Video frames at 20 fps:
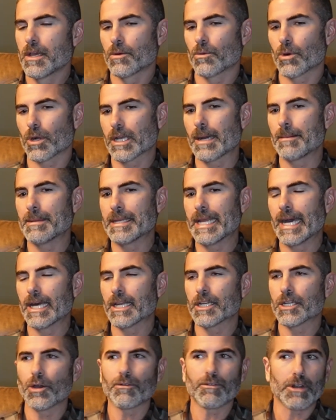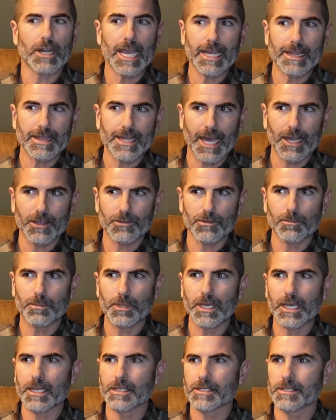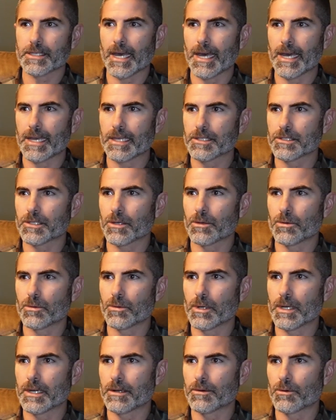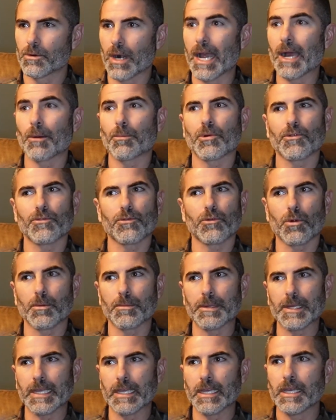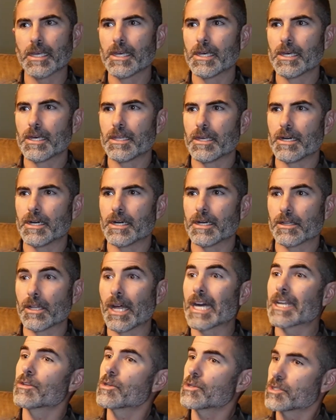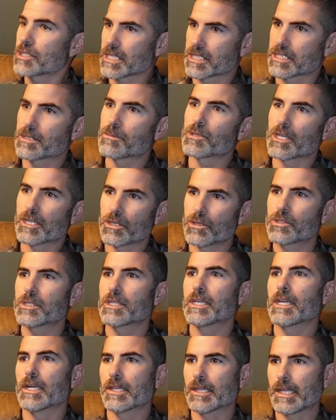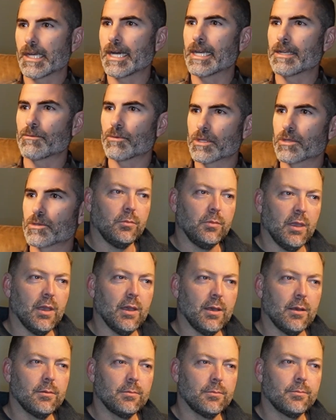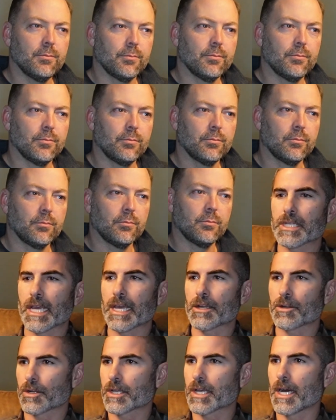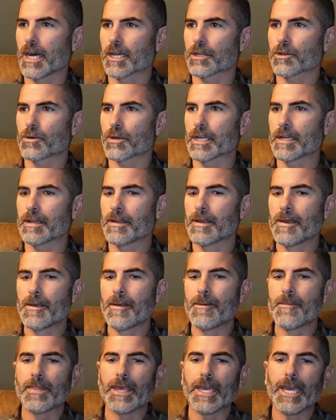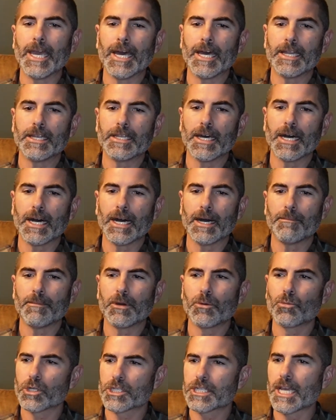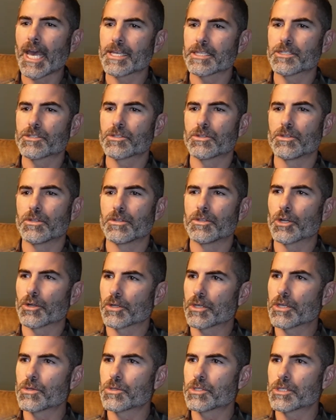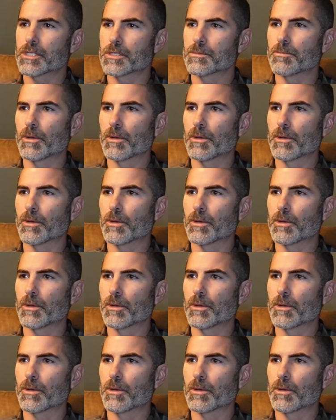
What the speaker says: We're coming out at over 8,000 psi, so we're outperforming a lot of those systems that you see online with those big thick layers or standard concrete, and which has their uses.